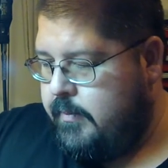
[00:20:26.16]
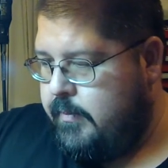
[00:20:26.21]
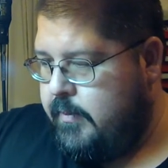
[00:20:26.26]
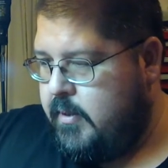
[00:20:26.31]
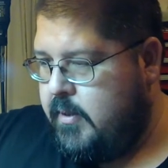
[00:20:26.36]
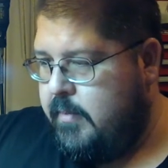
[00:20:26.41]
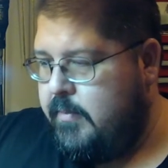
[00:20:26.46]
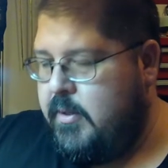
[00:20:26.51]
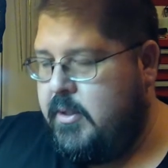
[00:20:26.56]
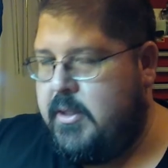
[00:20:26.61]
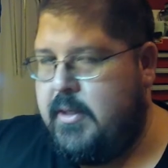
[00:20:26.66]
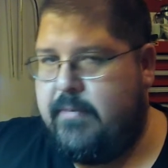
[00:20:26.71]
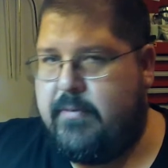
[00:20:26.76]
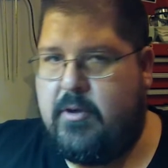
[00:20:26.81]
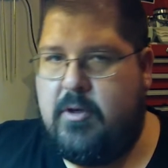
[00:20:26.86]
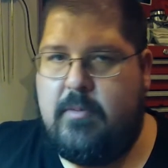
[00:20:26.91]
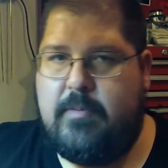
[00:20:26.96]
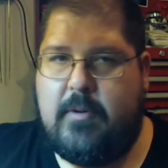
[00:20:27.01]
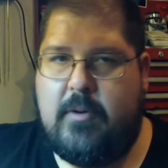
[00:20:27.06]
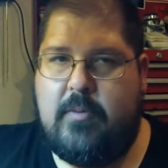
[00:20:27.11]
something Jeff
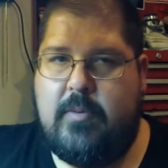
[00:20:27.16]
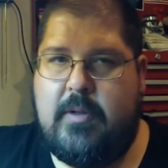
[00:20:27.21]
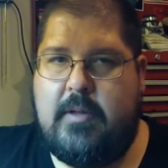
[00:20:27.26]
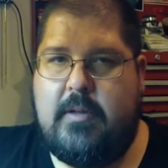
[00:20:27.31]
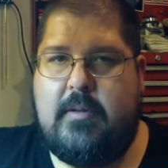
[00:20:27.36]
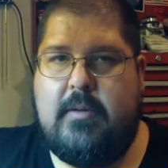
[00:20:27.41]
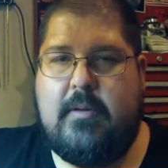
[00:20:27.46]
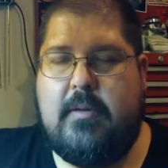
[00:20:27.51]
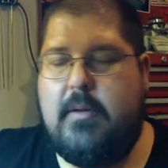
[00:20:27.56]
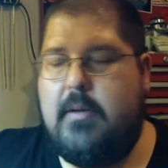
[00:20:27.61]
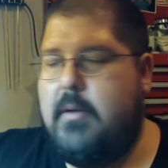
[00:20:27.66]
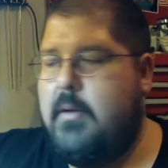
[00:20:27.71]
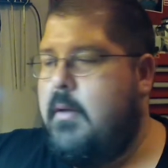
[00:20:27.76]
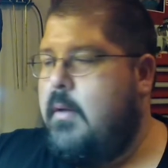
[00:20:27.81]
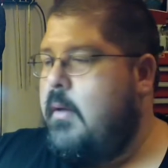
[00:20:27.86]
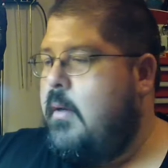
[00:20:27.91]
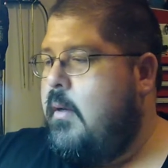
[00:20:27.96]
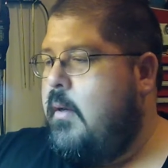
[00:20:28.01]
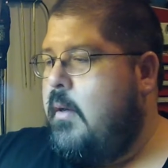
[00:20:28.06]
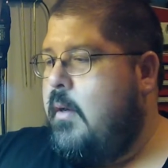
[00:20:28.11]
Cooper would
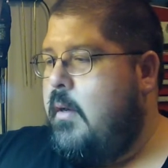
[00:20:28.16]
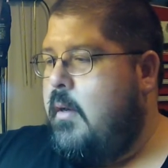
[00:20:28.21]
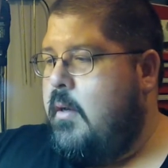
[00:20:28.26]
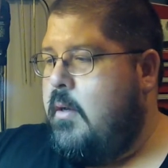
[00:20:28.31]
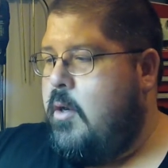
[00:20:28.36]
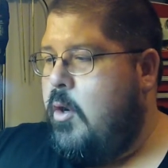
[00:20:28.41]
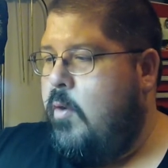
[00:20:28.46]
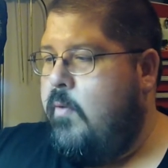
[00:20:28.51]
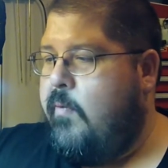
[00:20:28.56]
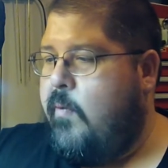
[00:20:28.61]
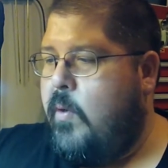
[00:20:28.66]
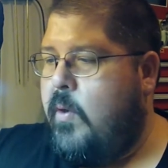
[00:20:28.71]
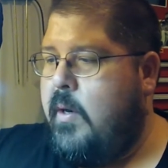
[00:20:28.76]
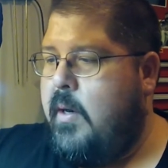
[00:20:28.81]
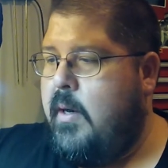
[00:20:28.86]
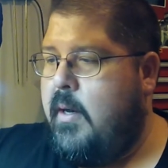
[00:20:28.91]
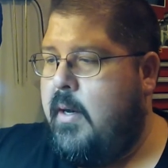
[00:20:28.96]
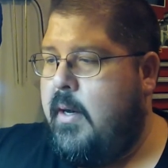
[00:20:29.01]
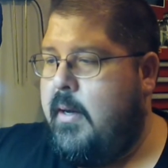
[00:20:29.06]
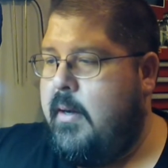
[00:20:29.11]
go for or
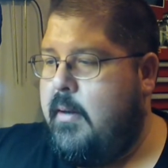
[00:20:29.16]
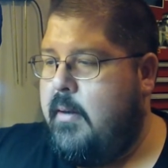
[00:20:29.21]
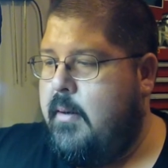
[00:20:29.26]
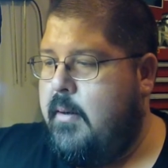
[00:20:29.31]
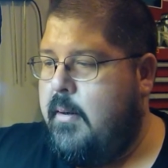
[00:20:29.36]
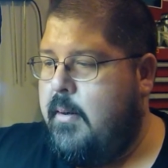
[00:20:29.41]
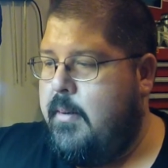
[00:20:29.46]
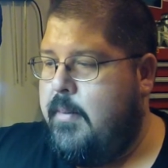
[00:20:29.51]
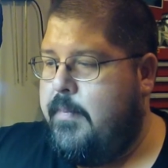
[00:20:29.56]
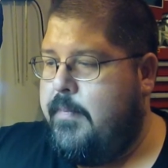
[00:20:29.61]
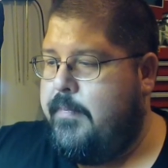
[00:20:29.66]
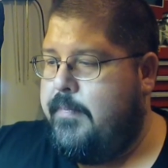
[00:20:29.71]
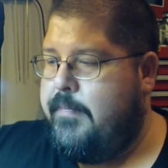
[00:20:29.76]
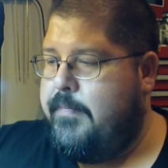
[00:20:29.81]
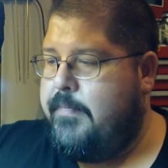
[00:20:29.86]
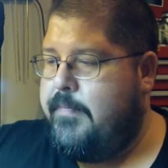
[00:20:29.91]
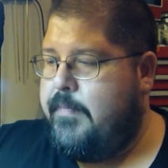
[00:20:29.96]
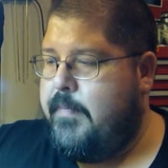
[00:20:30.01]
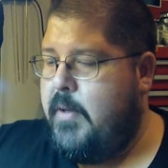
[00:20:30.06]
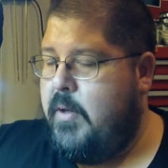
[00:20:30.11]
not.
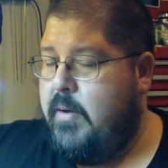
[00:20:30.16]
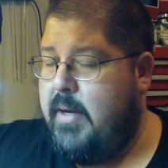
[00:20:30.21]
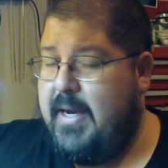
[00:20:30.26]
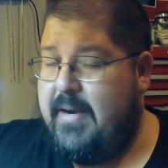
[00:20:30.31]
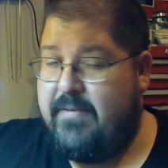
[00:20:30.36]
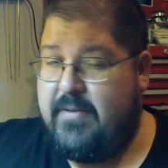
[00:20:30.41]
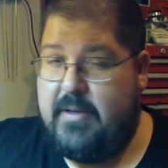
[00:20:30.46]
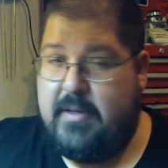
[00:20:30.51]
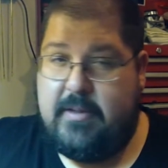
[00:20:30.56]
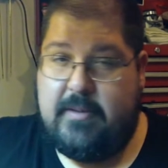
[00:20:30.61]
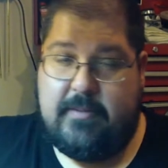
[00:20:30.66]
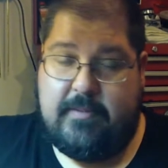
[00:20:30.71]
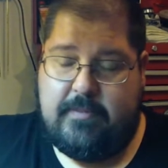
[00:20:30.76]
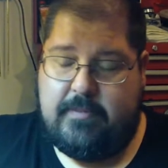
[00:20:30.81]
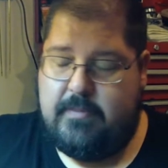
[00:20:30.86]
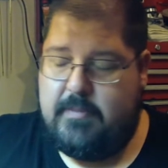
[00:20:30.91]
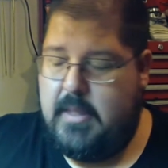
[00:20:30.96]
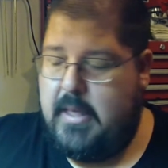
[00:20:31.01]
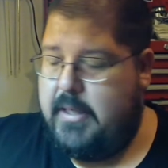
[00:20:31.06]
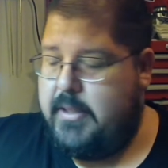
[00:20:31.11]
You'll have to
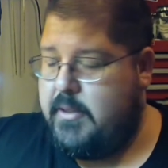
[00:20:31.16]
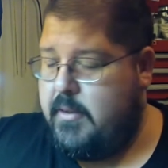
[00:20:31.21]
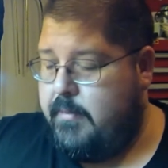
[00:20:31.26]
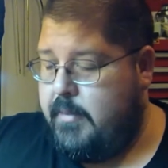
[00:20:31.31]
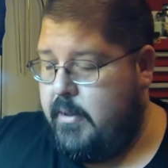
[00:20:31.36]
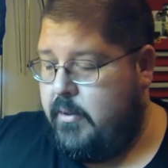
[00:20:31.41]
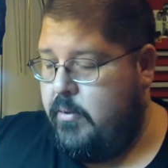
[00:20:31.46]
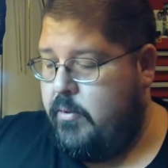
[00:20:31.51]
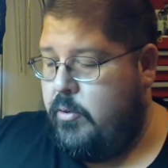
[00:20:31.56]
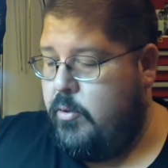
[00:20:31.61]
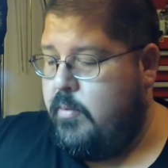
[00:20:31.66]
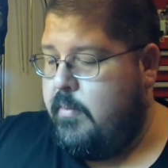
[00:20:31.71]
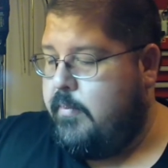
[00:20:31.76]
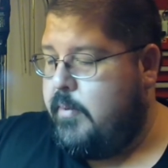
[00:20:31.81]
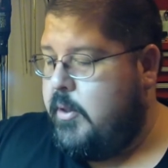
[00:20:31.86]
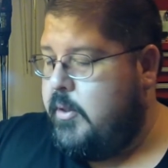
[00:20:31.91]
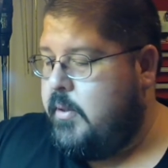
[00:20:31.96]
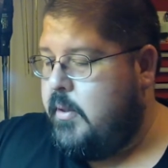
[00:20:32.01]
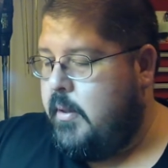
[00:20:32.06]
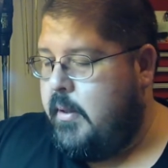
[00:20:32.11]
ask somebody who knew him
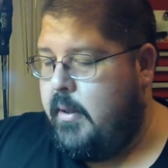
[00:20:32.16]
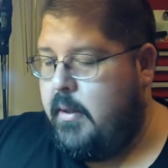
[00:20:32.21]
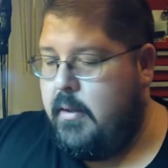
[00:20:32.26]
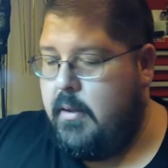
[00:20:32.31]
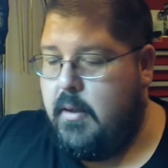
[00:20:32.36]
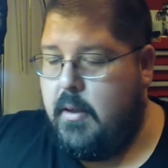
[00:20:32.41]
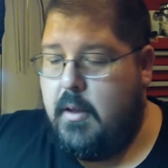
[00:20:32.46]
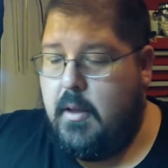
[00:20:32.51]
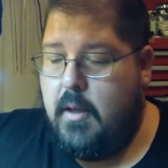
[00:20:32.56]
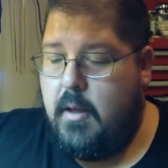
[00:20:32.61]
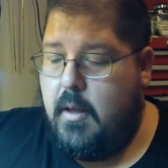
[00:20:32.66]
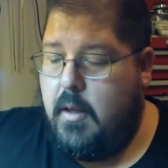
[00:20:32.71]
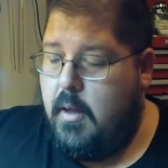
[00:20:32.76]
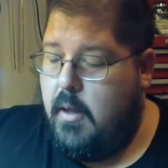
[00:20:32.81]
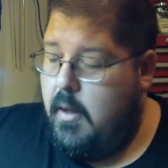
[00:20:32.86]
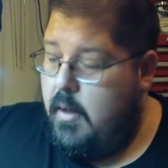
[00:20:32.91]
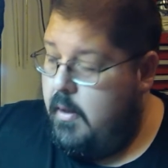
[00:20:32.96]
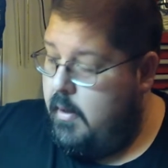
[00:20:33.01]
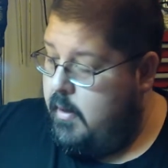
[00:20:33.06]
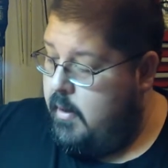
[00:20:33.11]
personally,
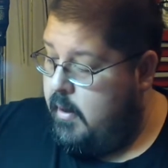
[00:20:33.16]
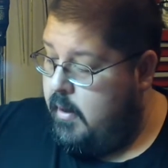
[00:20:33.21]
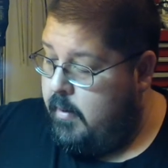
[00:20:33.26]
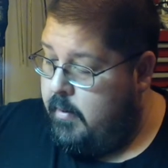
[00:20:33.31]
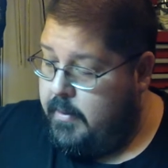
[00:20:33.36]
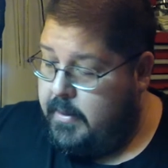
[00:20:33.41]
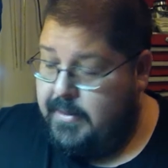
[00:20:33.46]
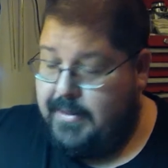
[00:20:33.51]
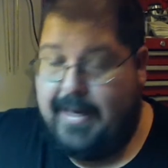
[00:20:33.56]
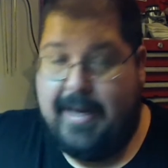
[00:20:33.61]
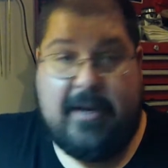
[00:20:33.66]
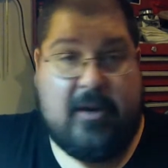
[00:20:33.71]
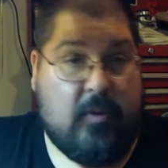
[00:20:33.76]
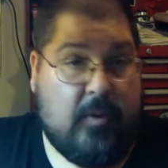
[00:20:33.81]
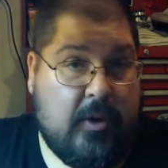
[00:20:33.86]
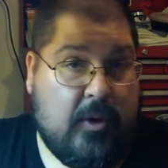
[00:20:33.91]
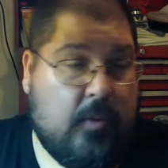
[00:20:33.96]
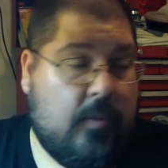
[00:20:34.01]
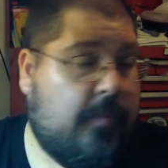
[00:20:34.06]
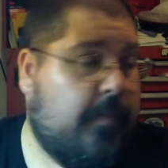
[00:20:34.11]
because I don't
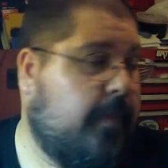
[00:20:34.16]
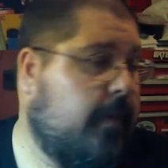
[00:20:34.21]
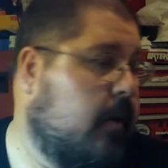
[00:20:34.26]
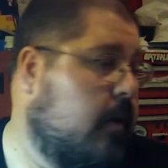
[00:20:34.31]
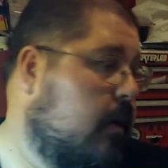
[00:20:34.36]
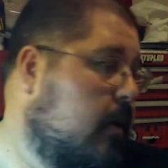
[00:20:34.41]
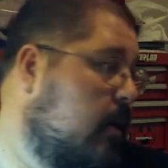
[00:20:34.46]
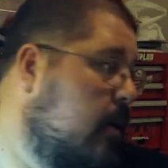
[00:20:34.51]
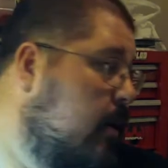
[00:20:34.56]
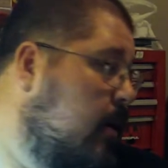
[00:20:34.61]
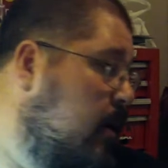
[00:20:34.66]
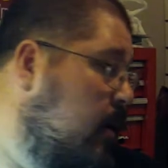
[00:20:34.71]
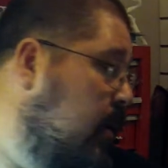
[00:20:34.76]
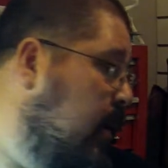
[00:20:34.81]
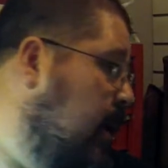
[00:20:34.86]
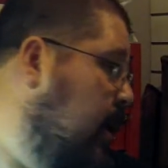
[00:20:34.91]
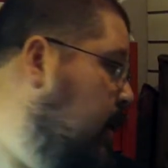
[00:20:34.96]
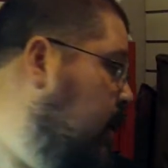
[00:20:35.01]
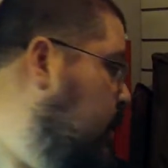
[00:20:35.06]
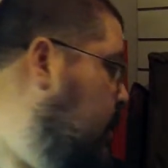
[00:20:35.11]
know.
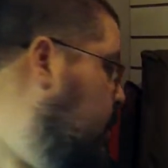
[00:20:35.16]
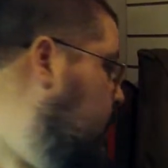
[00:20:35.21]
Okay,